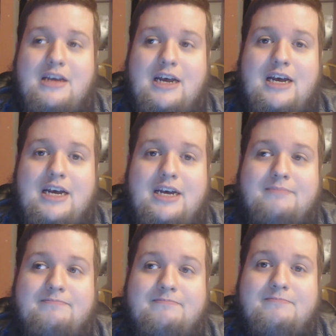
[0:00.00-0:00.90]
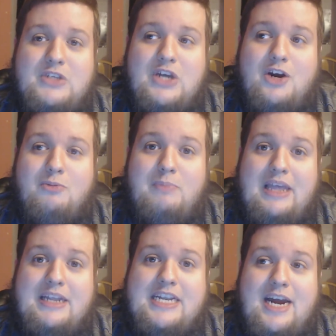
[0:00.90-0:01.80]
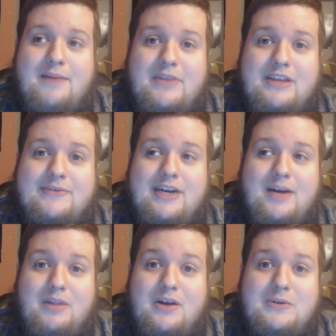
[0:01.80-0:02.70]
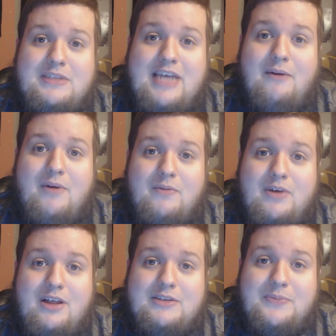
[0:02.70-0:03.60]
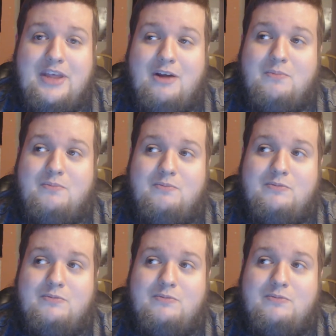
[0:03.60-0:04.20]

Uh, so by the time this one uploads, that one also be there.